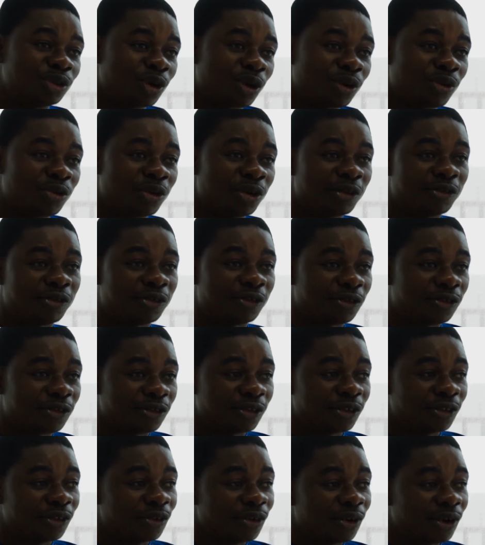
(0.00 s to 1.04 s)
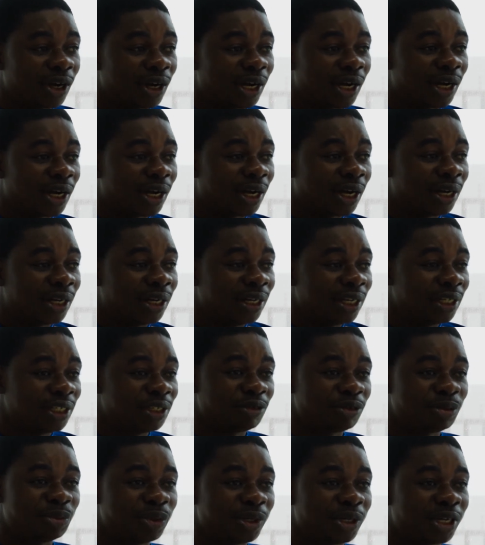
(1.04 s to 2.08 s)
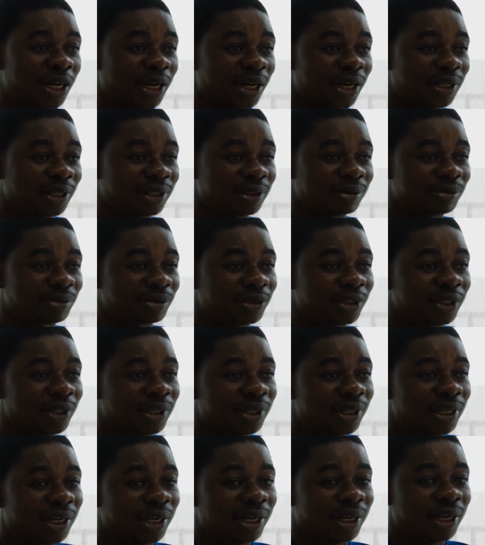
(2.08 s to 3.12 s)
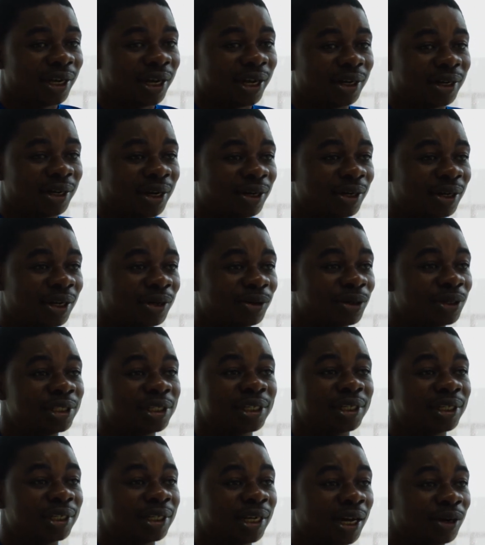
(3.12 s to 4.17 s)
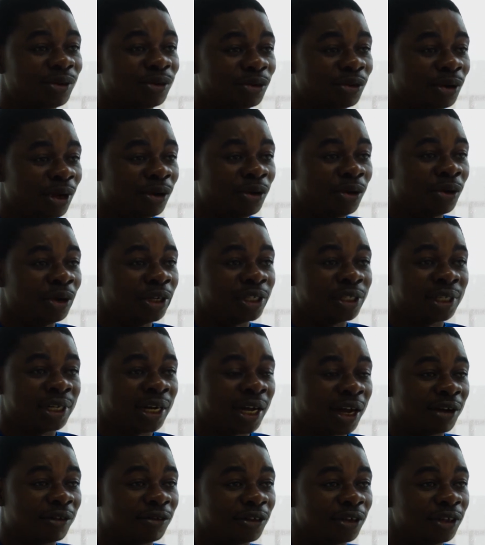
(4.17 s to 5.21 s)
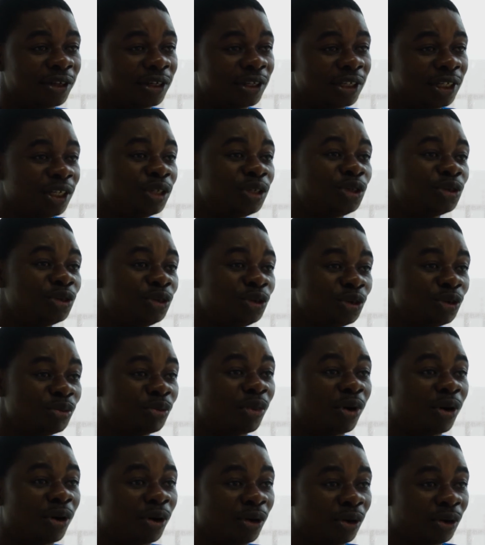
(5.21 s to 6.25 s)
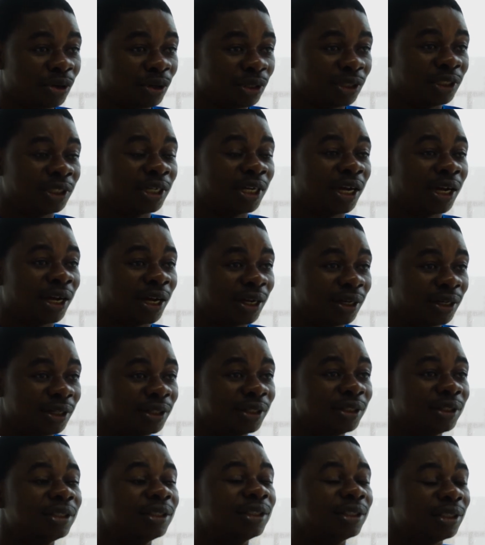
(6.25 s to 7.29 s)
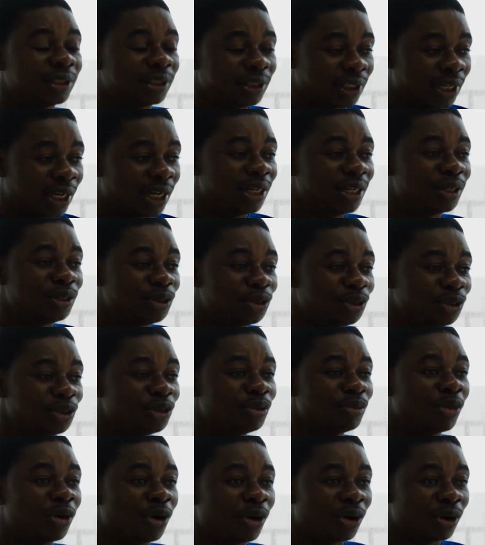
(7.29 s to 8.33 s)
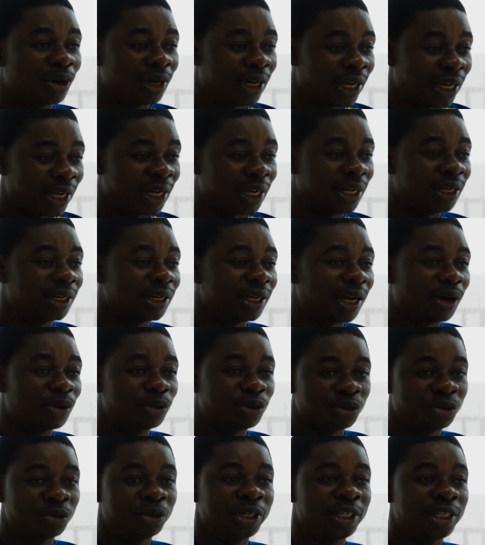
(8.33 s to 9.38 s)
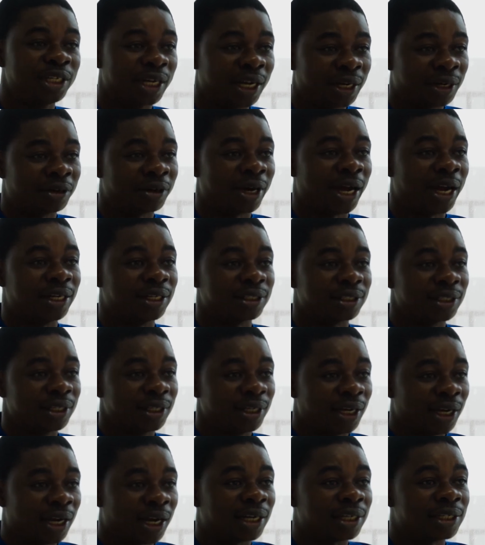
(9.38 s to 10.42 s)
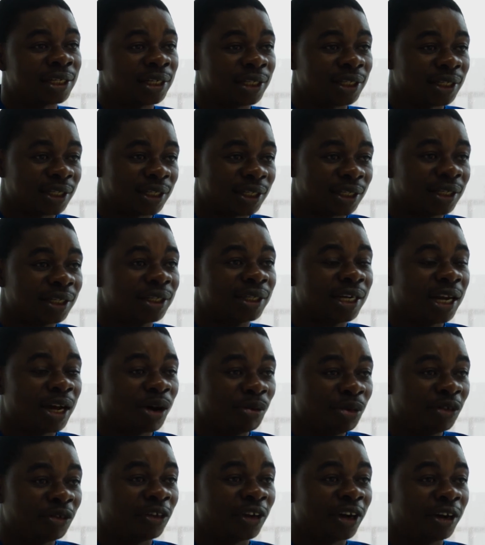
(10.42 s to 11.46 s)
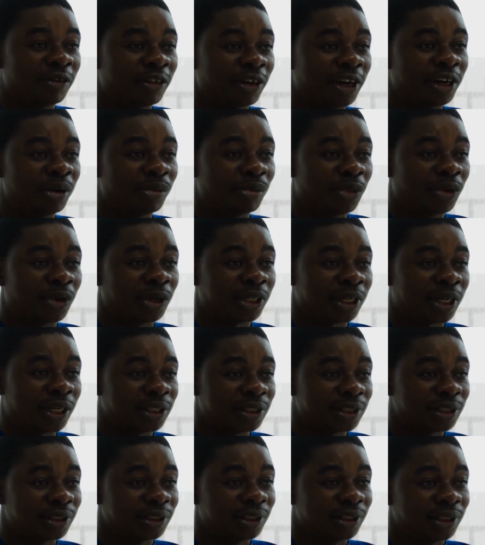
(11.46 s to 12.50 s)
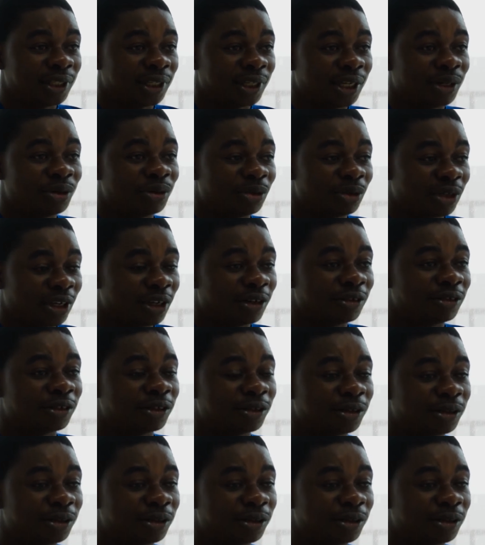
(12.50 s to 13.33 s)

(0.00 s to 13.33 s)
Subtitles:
talk with a native speaker, I don't think that alone is enough. They should do more. Yeah, they should do more. Learn how to read and write, and I think that will be very, very important. That will be helpful.